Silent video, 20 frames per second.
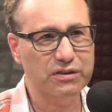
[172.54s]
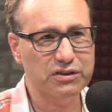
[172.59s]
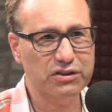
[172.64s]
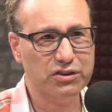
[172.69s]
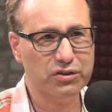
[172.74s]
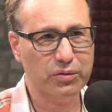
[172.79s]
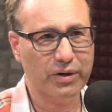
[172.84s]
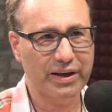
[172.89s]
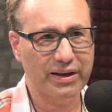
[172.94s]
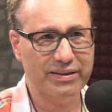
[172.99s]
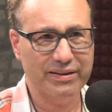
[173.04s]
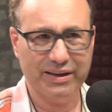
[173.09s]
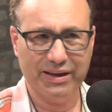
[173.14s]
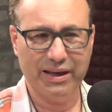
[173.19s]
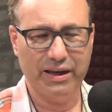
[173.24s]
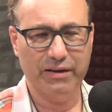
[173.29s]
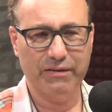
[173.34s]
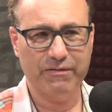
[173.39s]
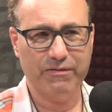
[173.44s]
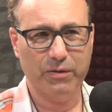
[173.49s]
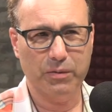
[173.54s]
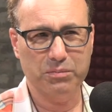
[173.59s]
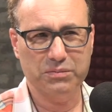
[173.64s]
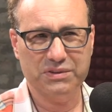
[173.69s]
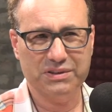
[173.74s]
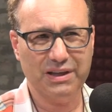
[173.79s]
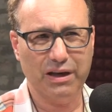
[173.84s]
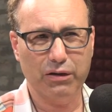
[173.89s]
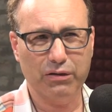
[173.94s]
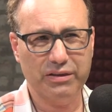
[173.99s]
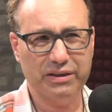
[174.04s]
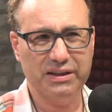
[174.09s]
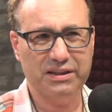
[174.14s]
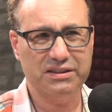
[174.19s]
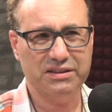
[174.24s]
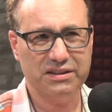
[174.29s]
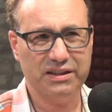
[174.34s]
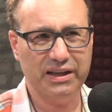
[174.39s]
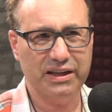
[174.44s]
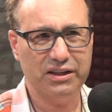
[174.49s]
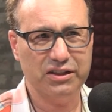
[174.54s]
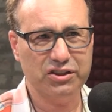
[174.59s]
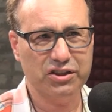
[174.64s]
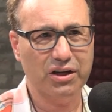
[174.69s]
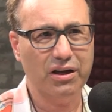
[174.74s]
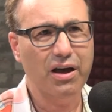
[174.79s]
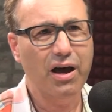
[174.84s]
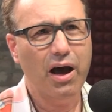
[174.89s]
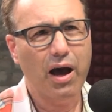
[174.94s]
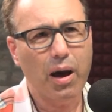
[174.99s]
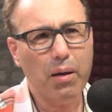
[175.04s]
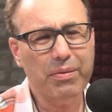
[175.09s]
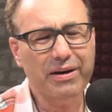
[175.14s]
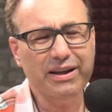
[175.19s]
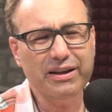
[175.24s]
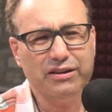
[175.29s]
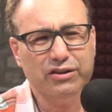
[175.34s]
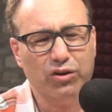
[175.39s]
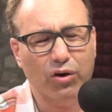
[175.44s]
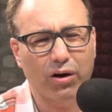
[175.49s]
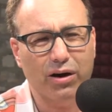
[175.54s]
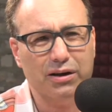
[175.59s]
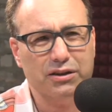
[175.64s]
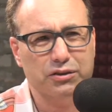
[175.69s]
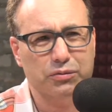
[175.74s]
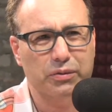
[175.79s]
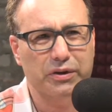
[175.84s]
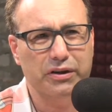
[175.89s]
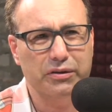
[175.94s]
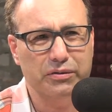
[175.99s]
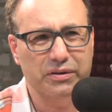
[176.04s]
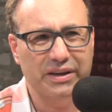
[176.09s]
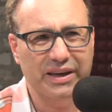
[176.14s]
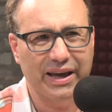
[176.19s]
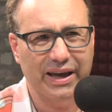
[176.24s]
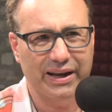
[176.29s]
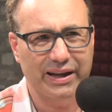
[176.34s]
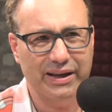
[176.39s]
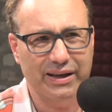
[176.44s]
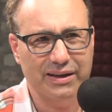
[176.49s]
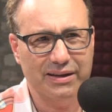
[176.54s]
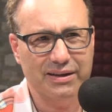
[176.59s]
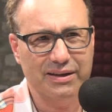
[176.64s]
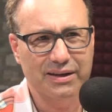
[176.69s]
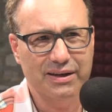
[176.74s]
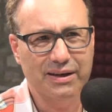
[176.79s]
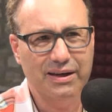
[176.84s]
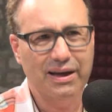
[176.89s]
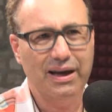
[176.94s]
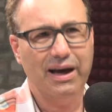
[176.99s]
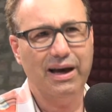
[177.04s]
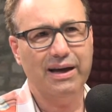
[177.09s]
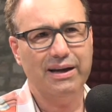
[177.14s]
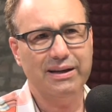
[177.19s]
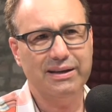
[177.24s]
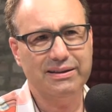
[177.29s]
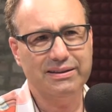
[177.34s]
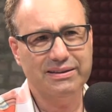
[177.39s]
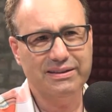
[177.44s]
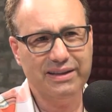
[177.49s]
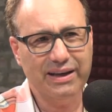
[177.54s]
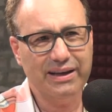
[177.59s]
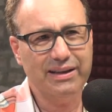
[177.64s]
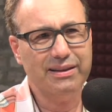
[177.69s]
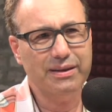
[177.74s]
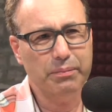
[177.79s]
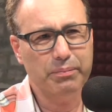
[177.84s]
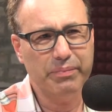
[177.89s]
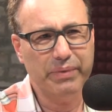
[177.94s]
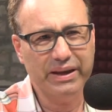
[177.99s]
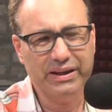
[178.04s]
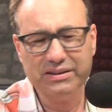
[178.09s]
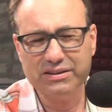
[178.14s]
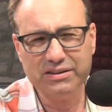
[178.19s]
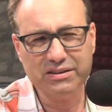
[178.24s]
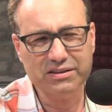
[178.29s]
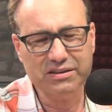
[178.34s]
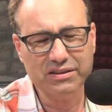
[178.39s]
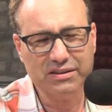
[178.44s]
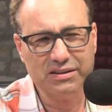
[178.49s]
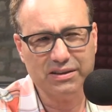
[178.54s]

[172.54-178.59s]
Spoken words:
strain that came from Southeast Asia. How many dogs were you getting on a daily basis at